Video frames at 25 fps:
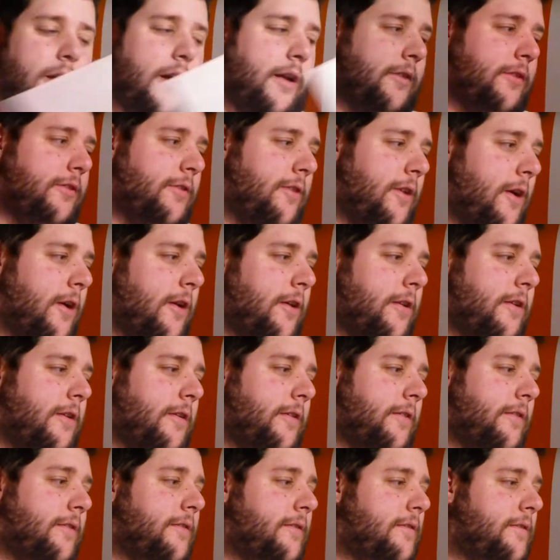kind of started
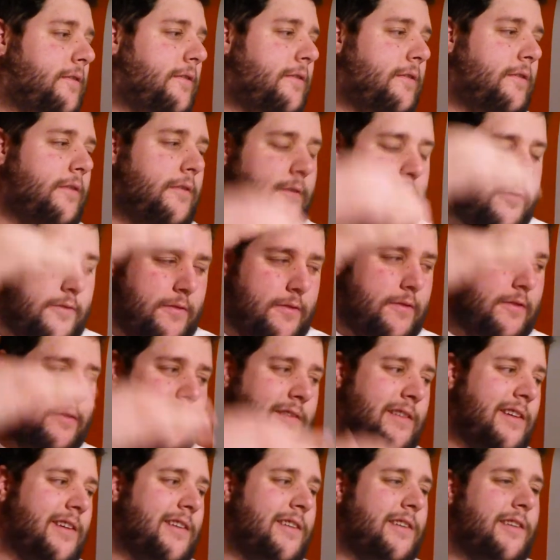to
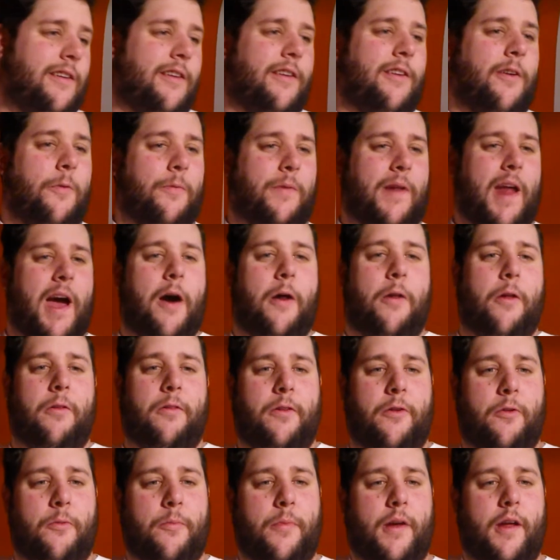go down a
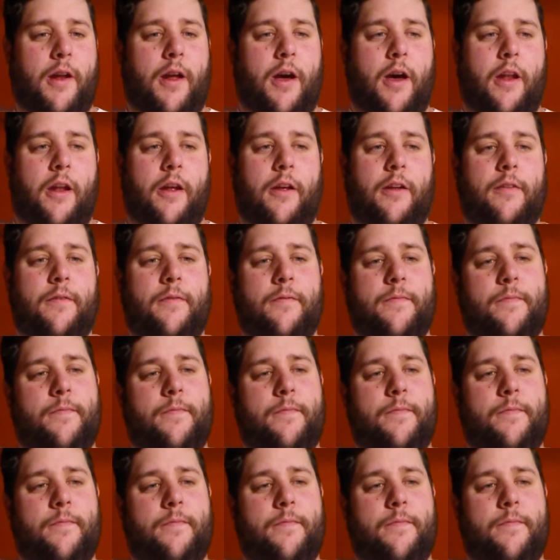little bit on it.